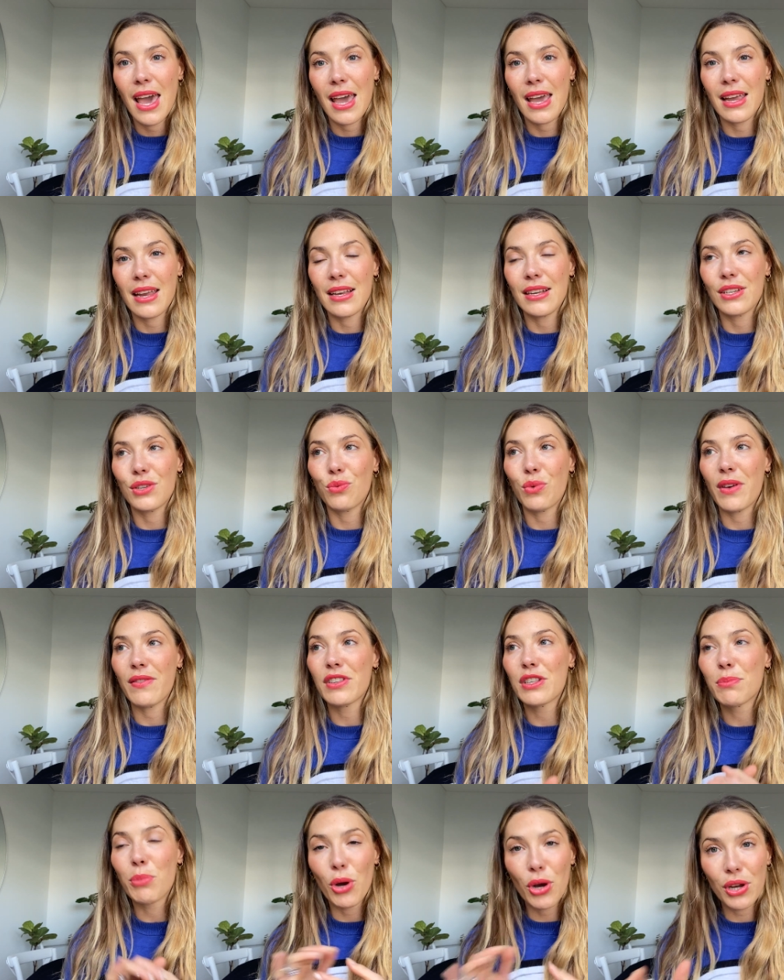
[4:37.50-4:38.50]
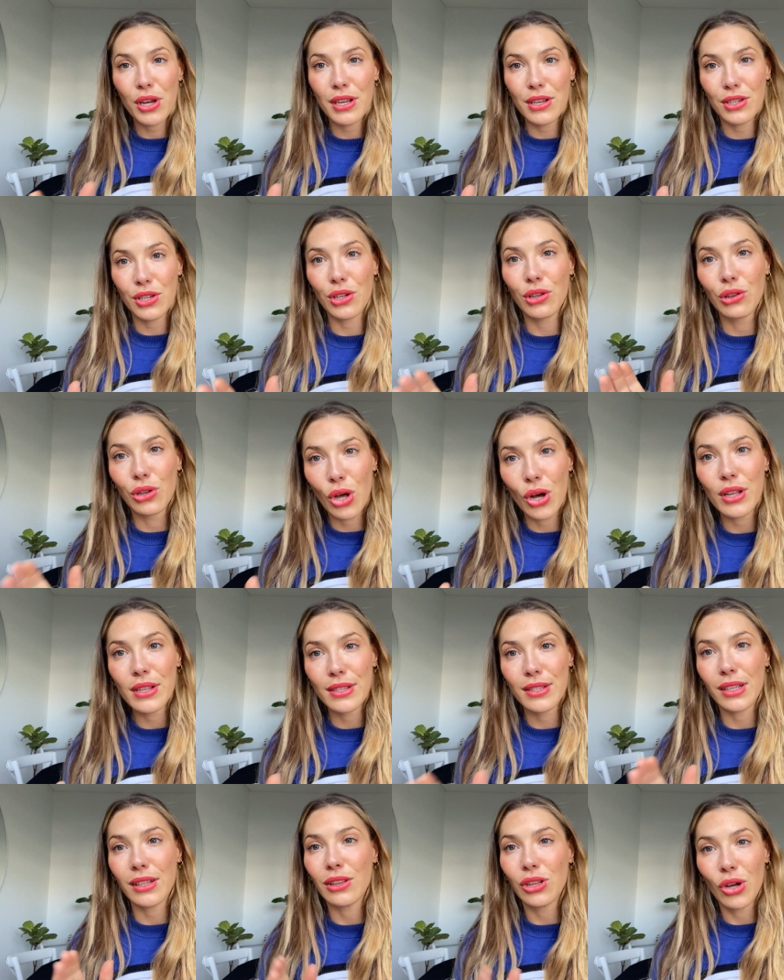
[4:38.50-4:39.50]
and we've spoken to
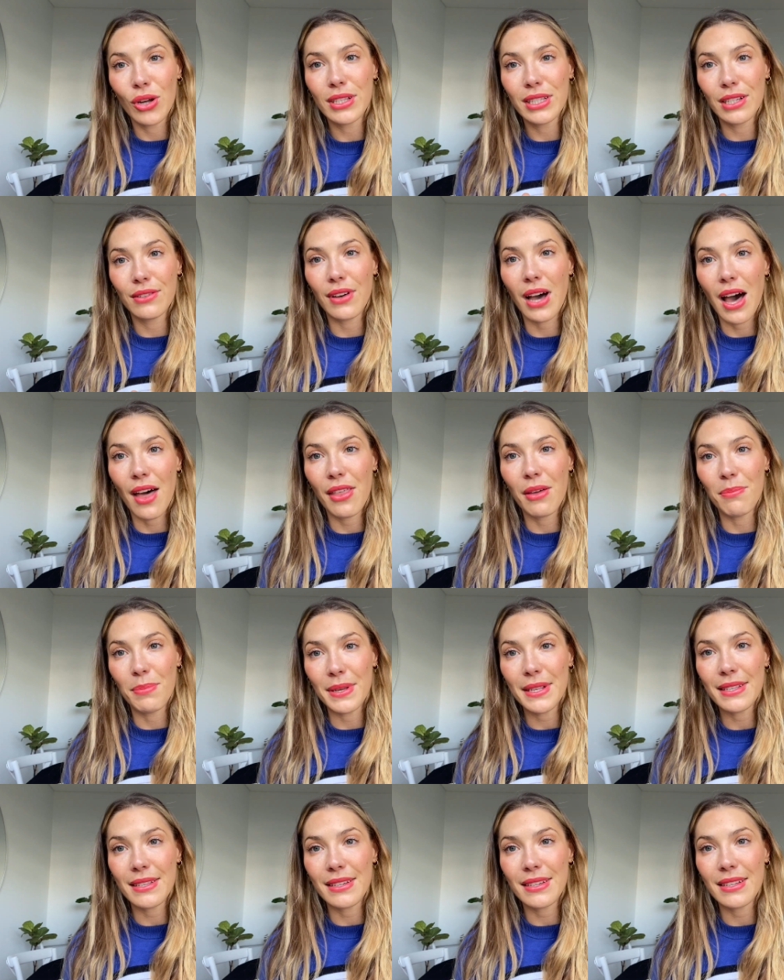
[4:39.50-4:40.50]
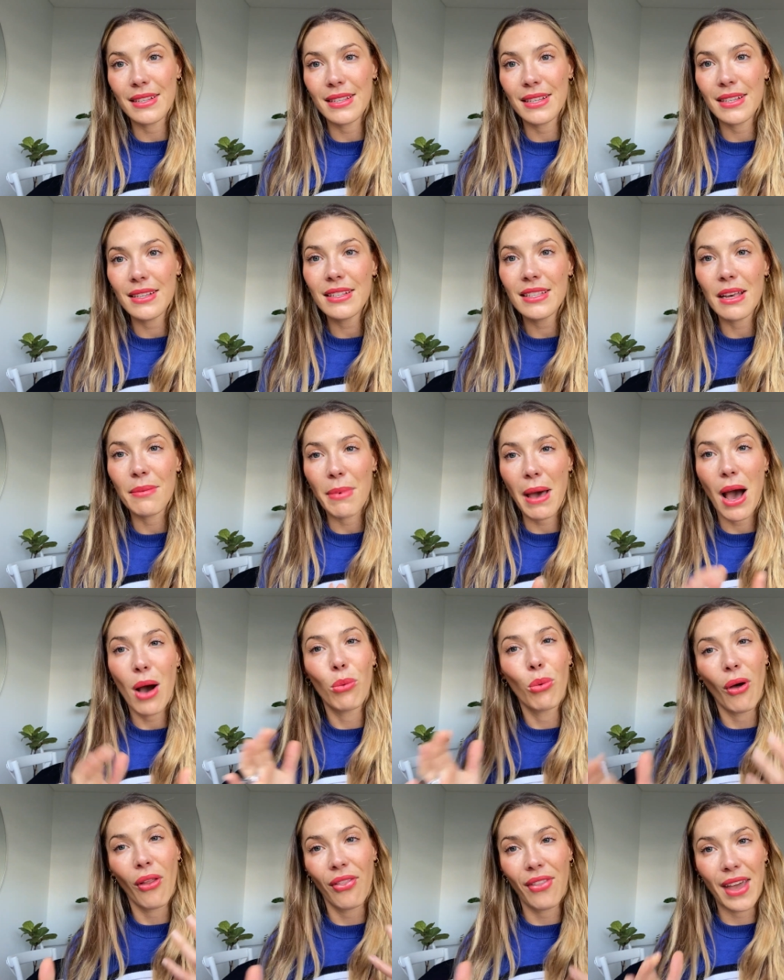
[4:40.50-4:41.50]
lots and lots of other businesses
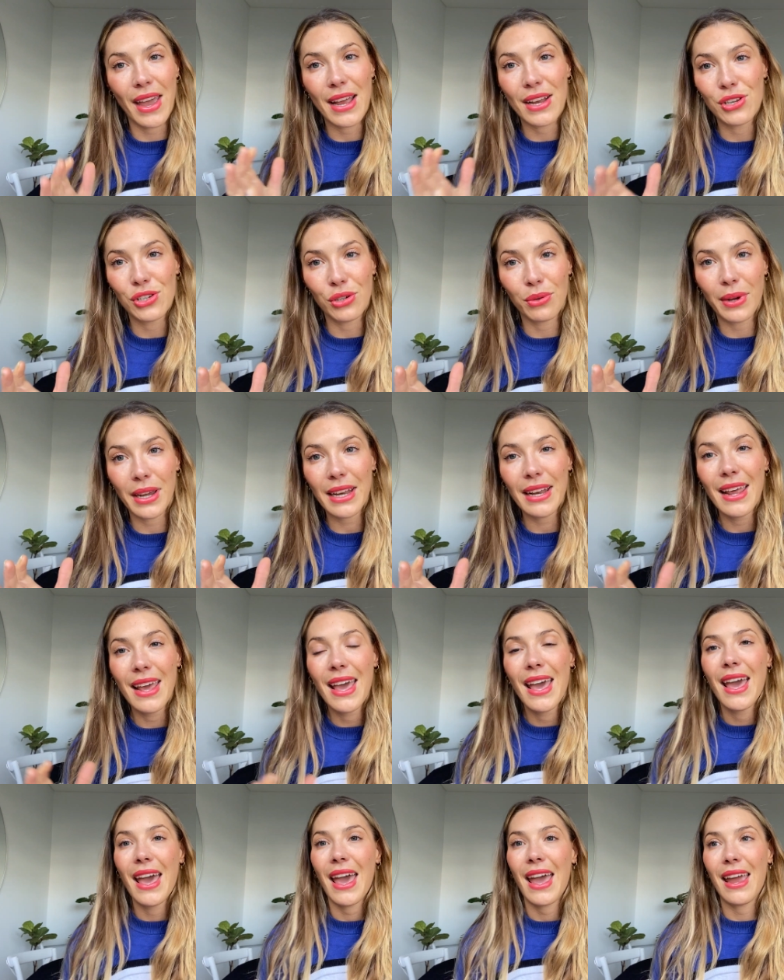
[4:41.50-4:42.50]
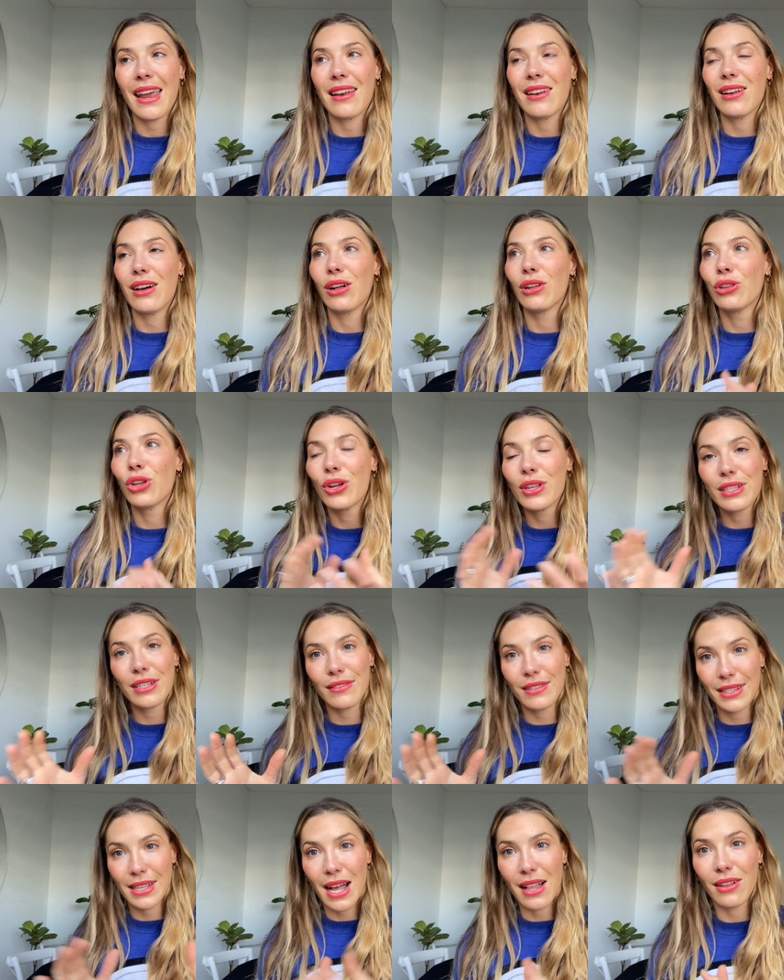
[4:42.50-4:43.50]
about what they're doing and lots
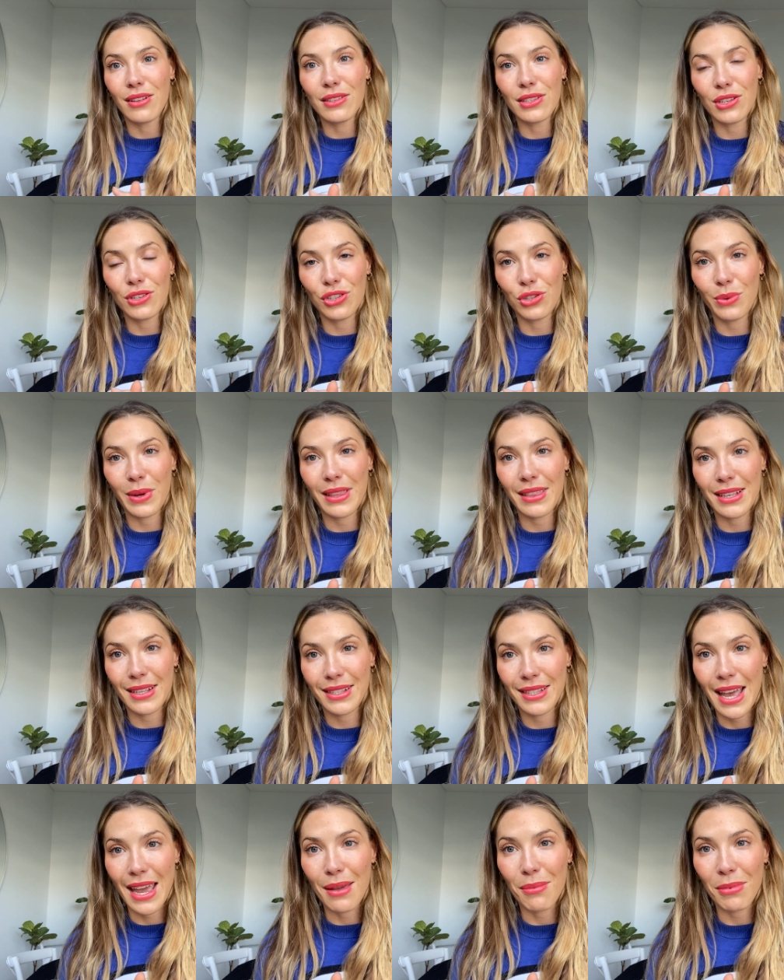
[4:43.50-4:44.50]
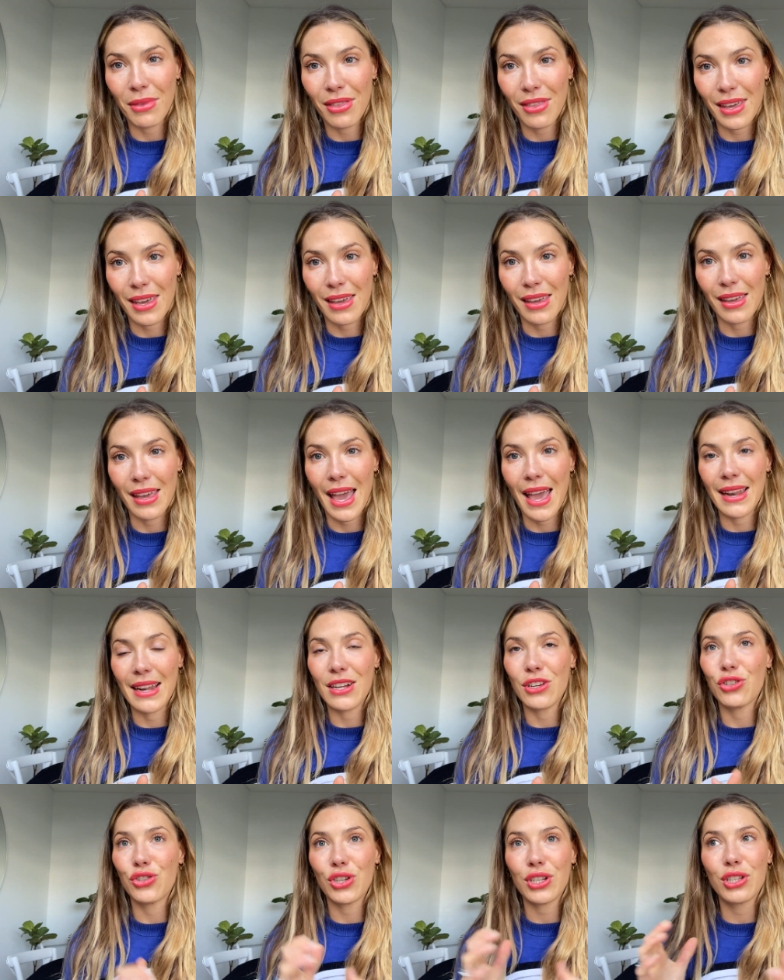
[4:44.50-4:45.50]
of salons are doing the same thing and
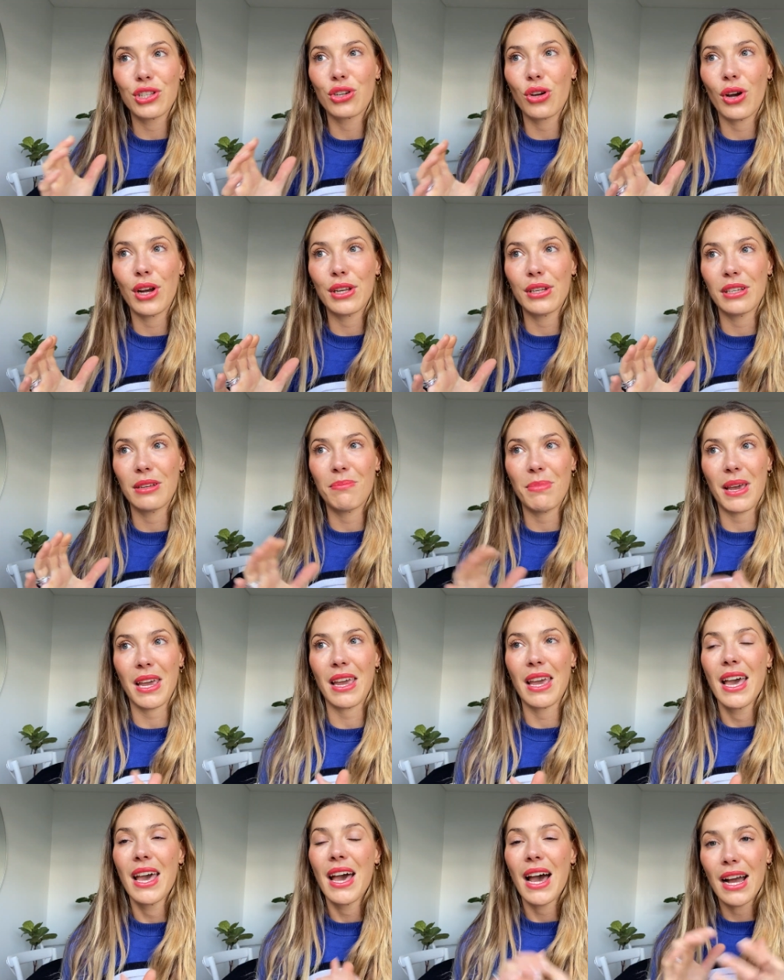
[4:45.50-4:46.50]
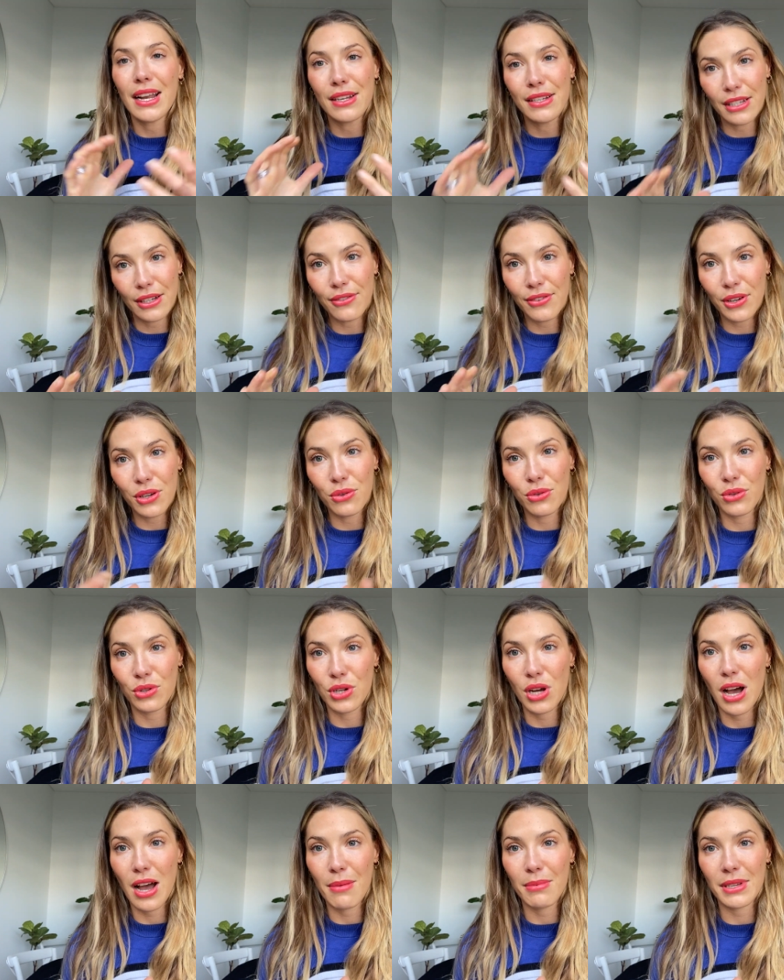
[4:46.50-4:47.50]
it's just going to be a difficult
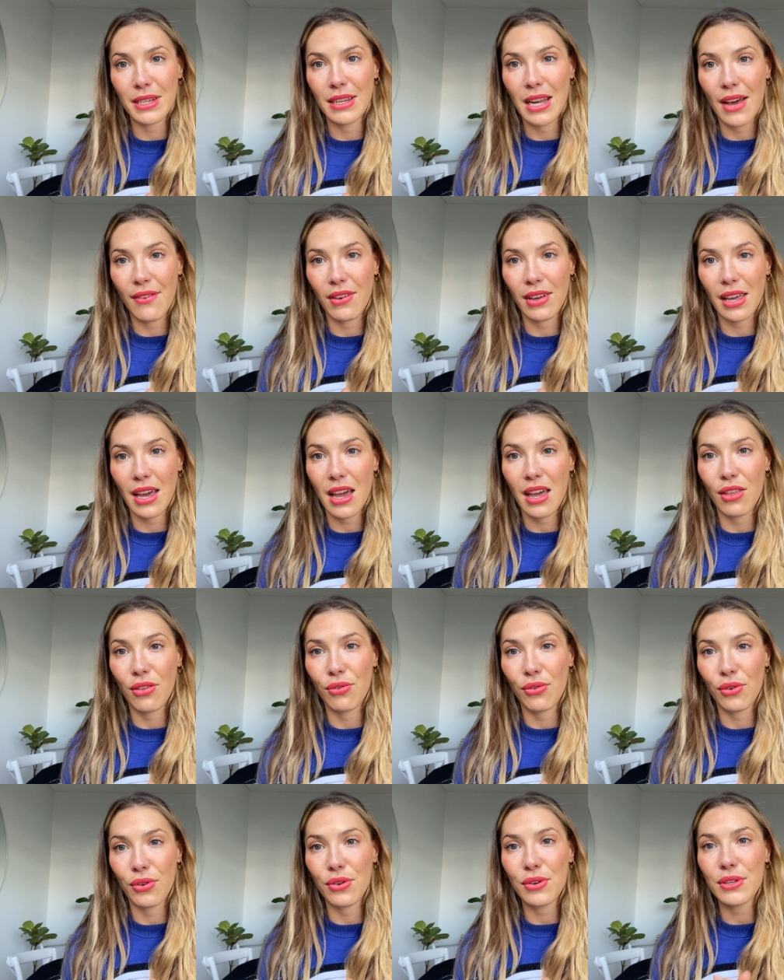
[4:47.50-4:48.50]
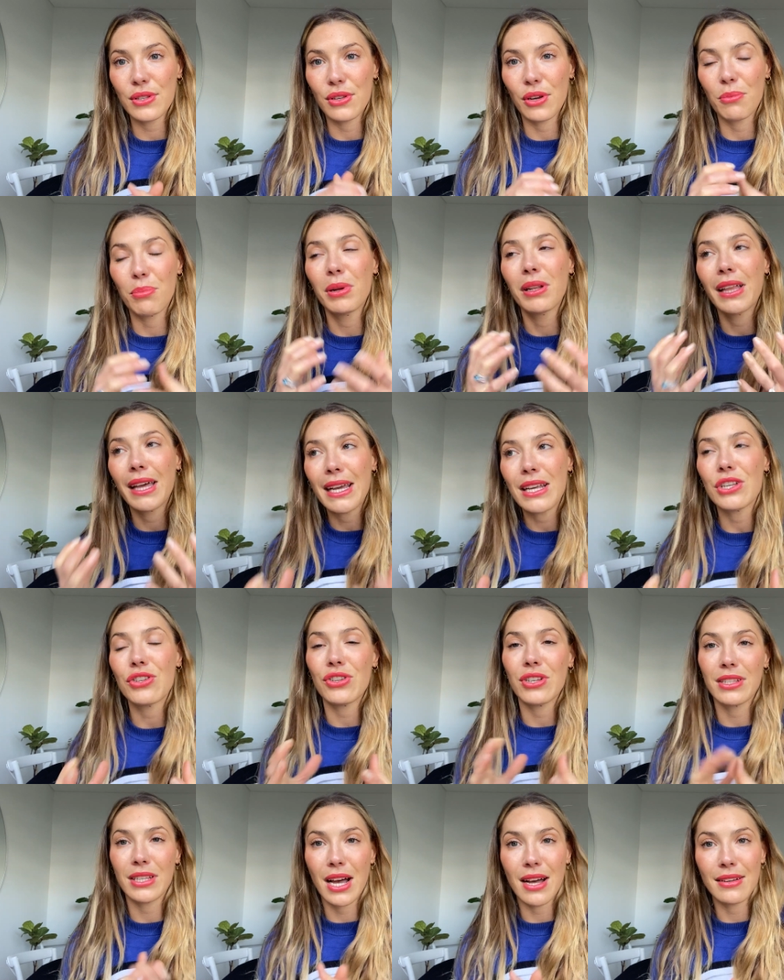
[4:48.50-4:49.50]
time to navigate through. So please
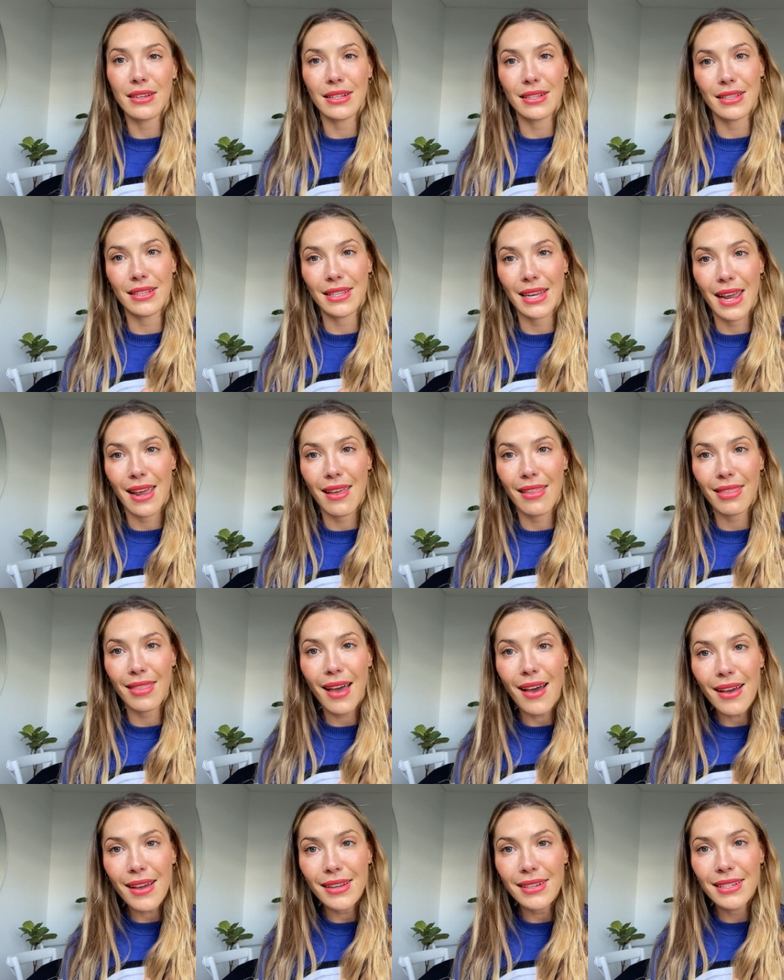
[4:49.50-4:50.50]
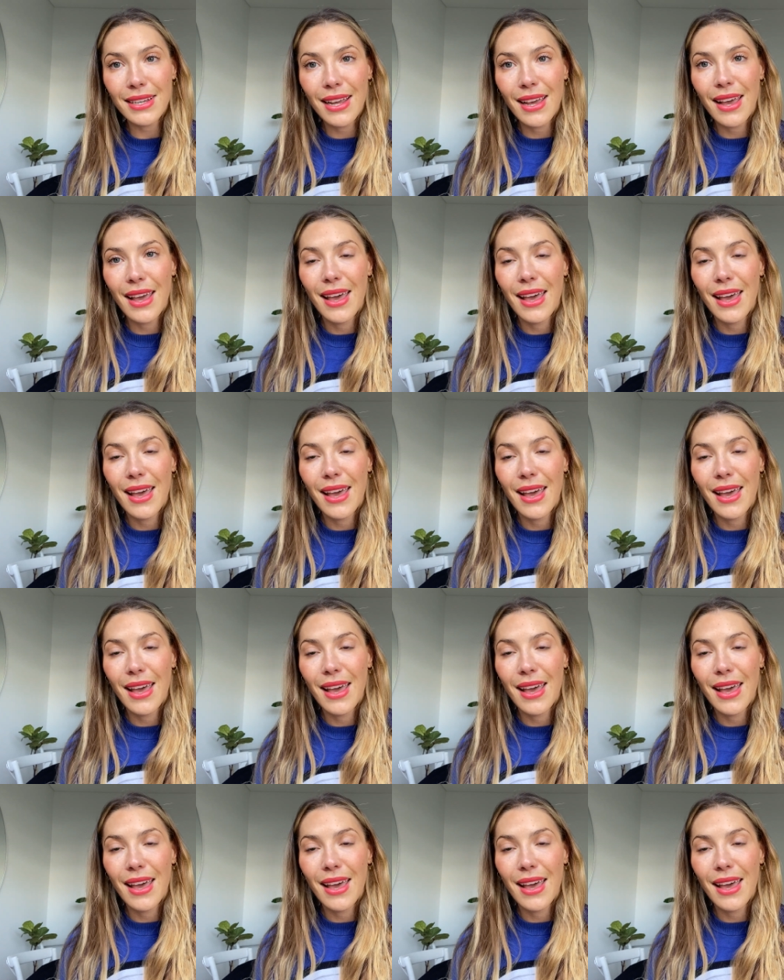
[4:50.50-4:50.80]
just understand that.